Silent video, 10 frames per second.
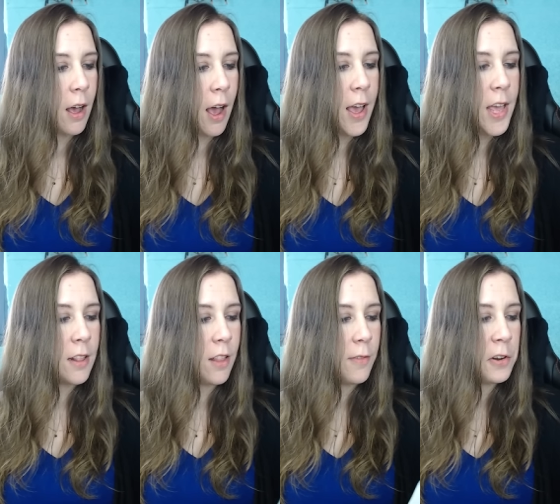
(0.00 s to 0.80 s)
I
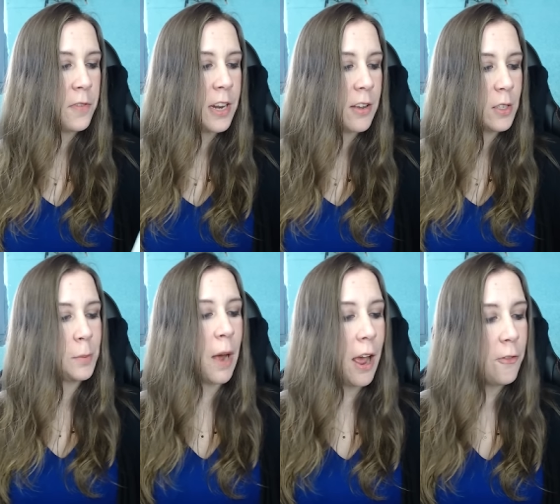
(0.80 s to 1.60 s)
love your
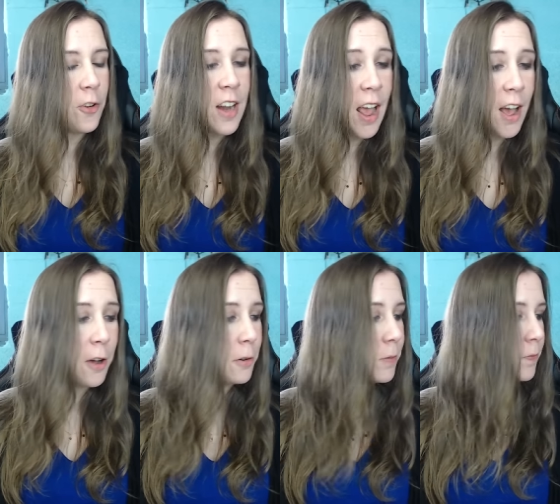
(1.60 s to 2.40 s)
videos. Bye for
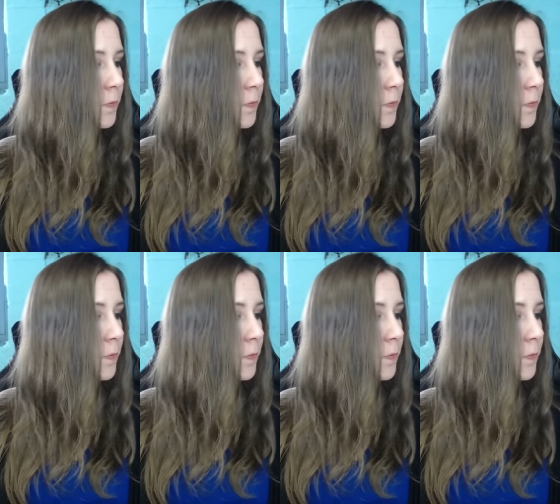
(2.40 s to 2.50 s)
now.